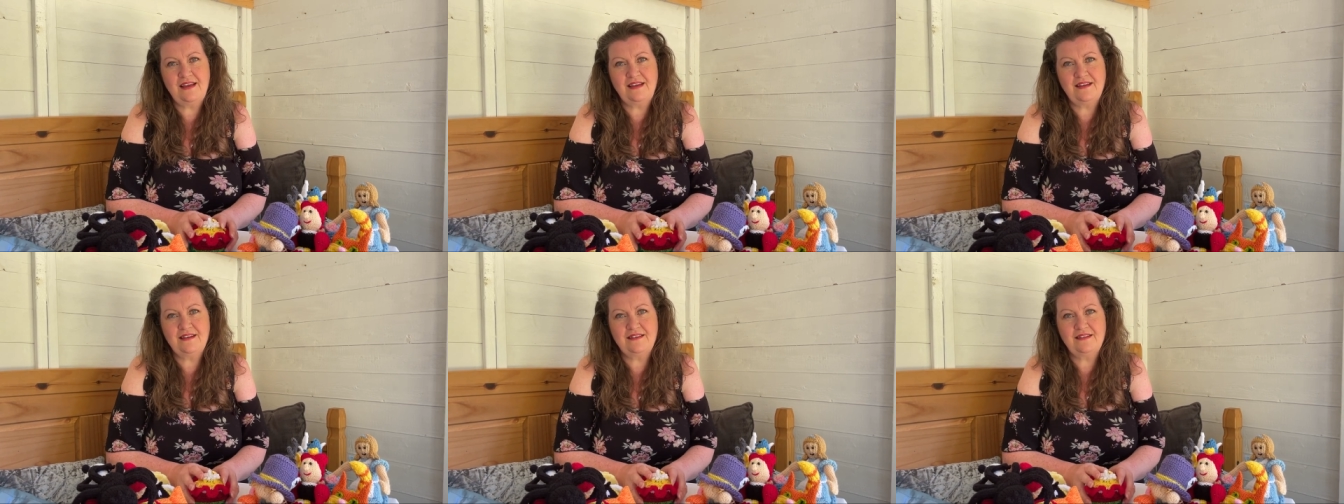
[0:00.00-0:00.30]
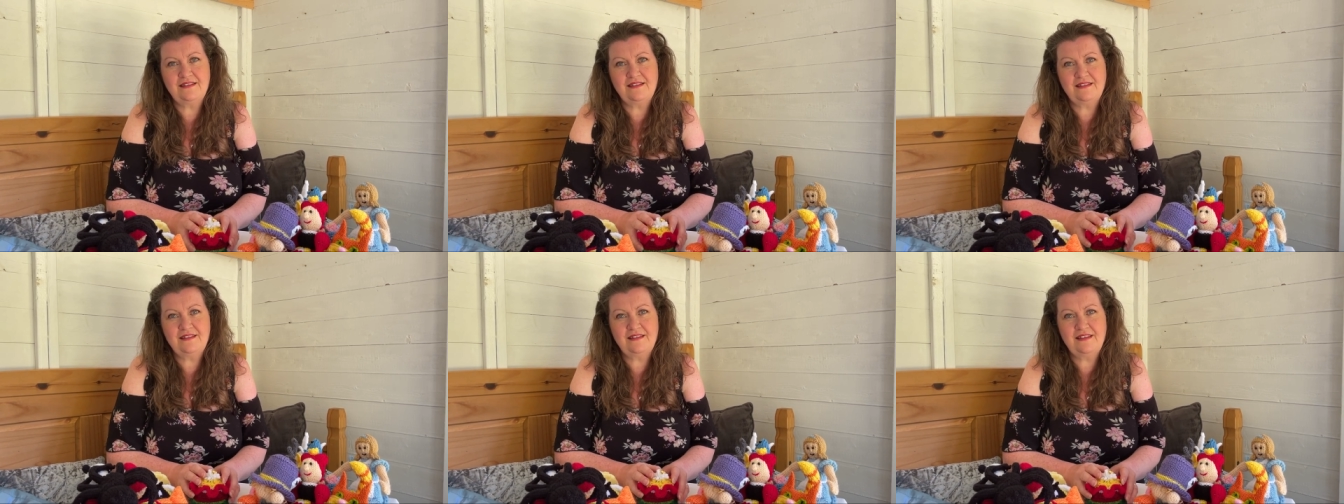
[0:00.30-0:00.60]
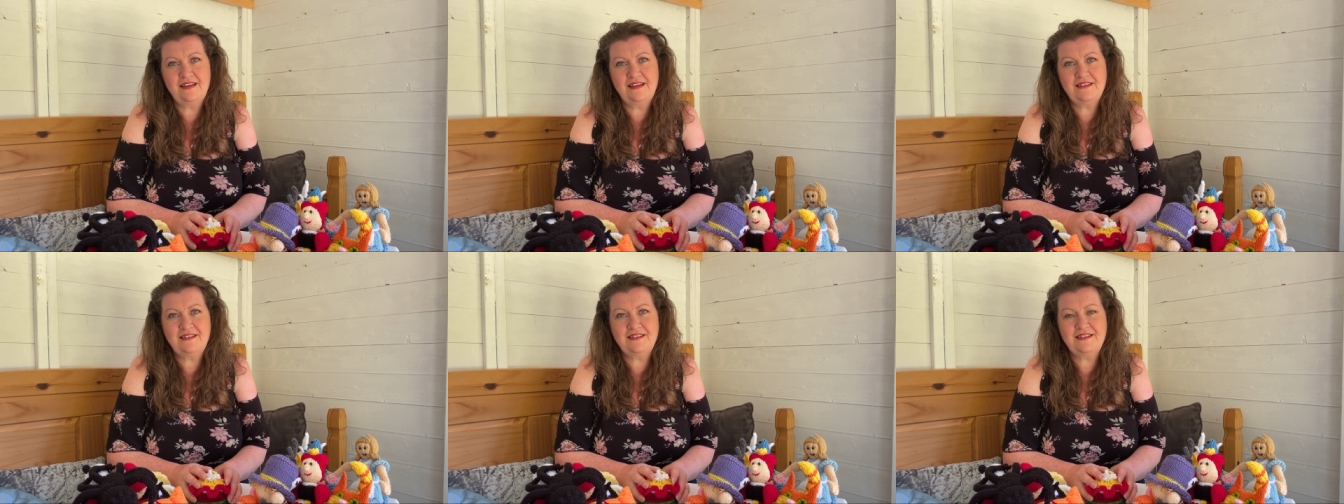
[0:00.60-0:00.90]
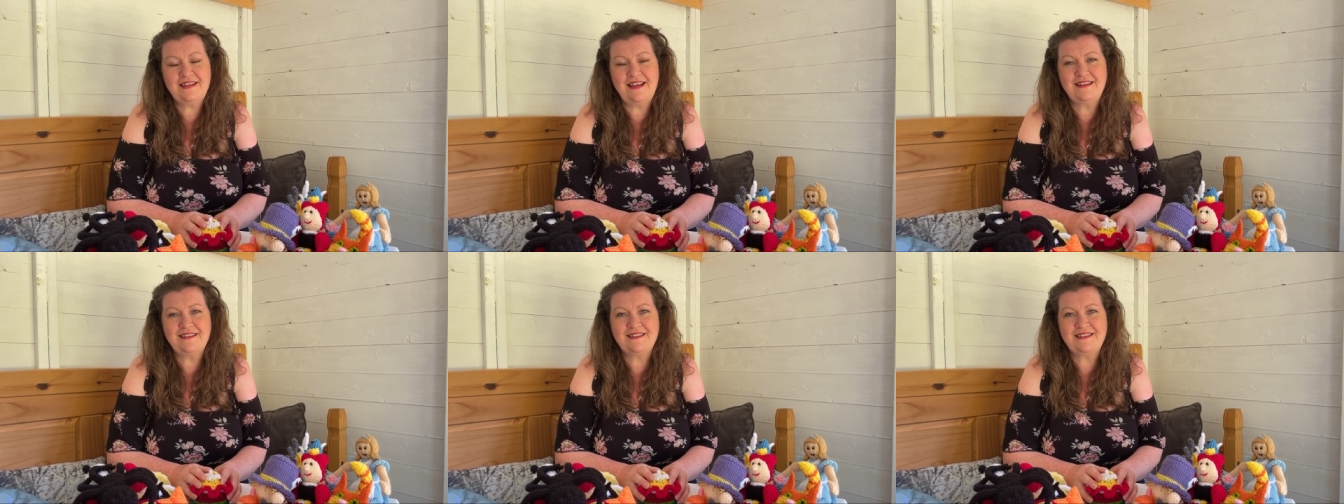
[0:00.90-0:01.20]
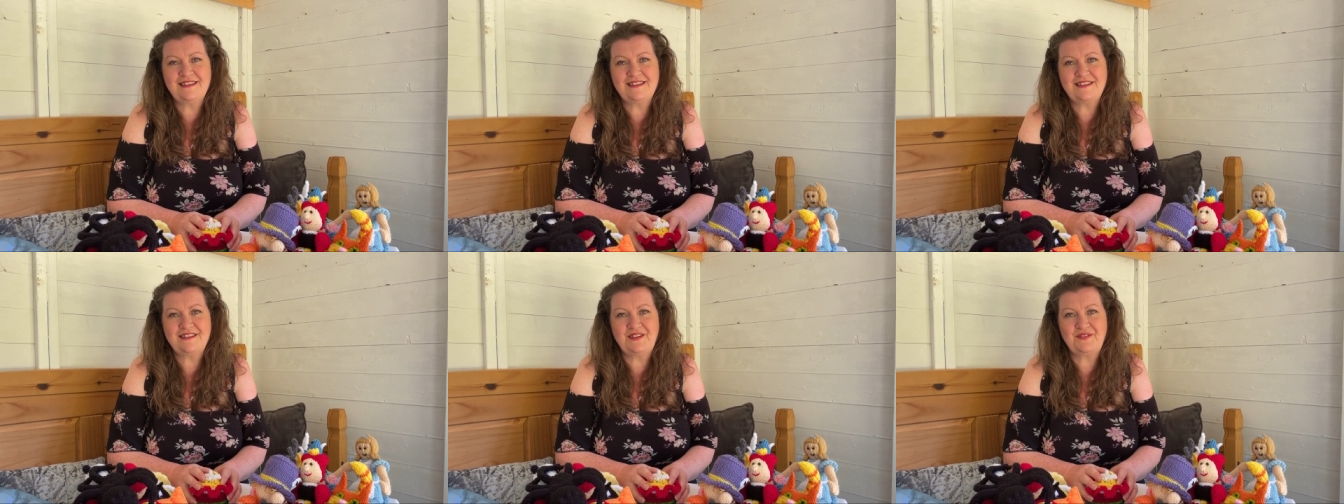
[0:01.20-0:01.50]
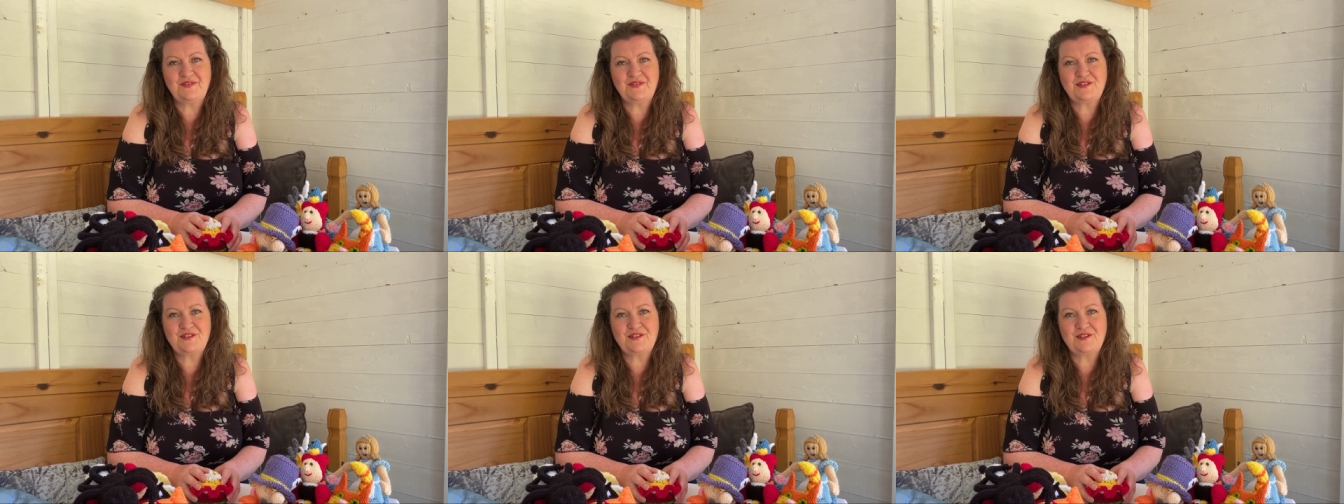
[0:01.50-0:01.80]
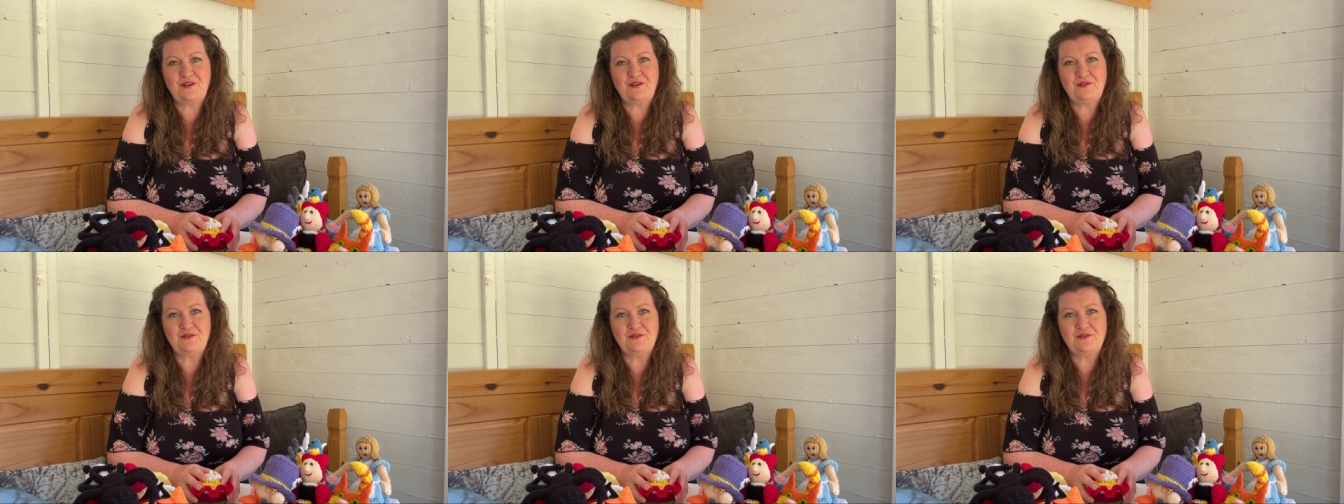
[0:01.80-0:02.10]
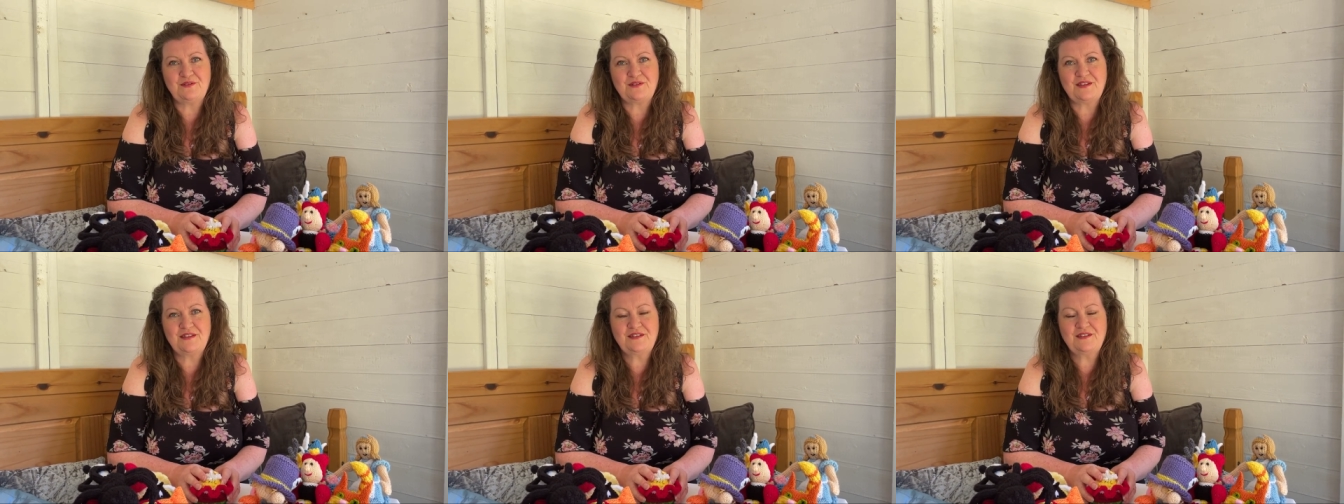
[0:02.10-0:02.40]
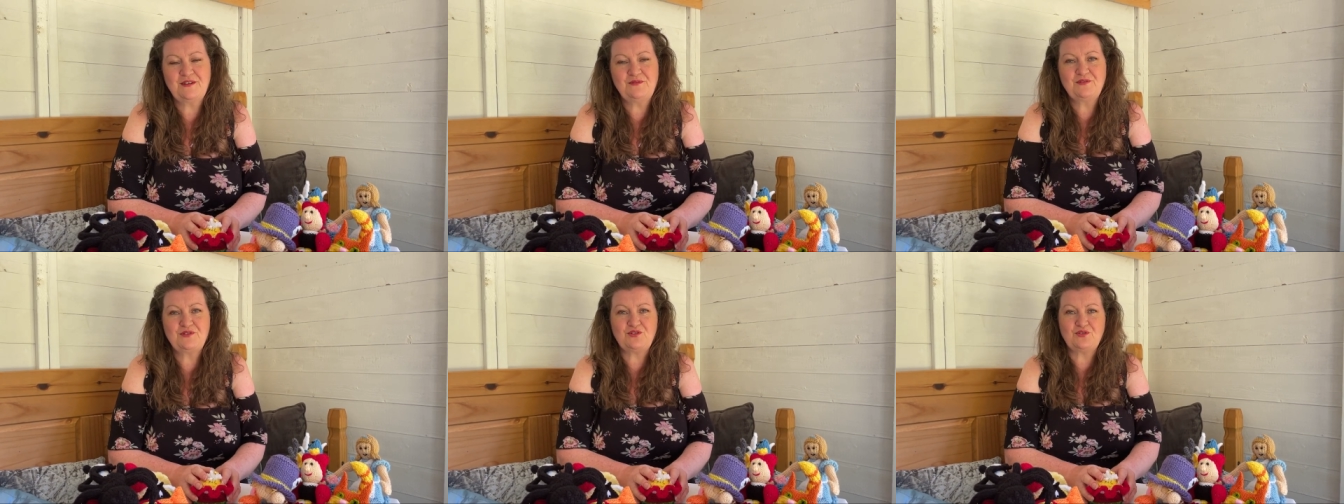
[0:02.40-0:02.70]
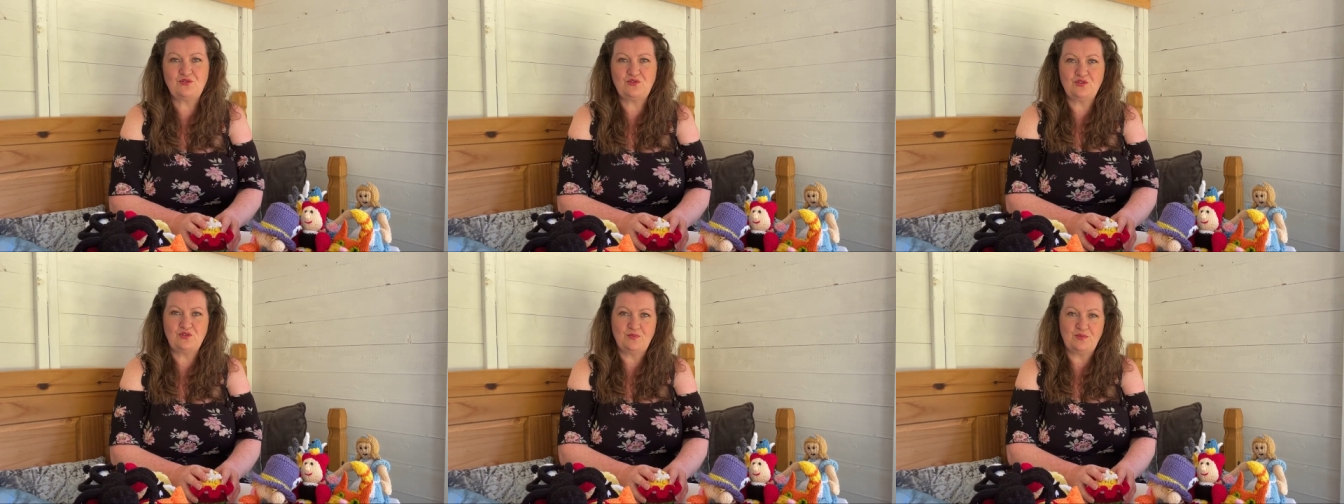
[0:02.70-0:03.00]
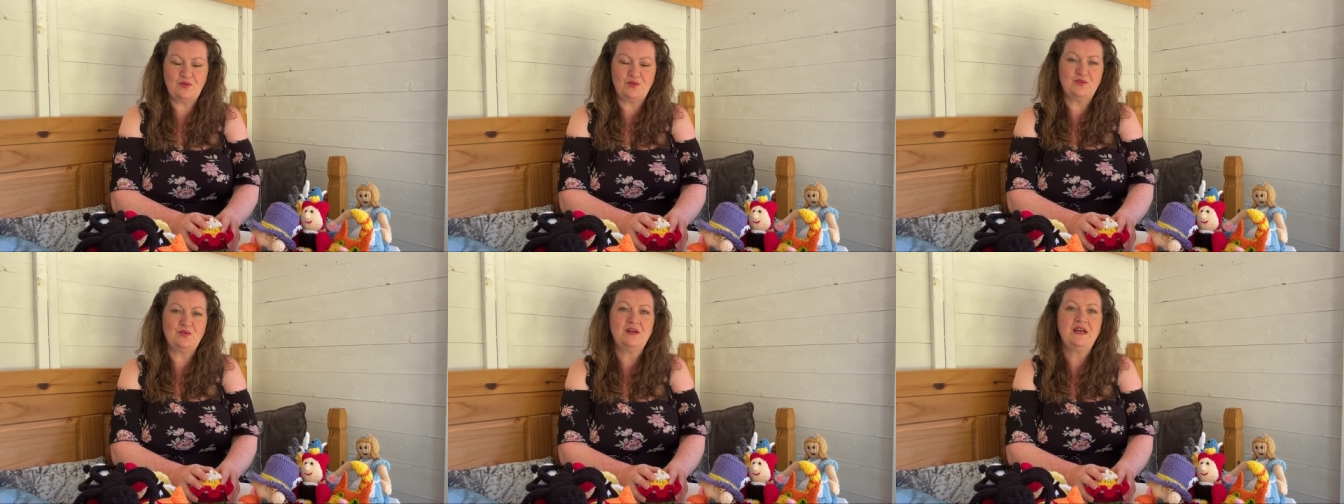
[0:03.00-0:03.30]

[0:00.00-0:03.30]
And they're sensitive souls. They're so adorable.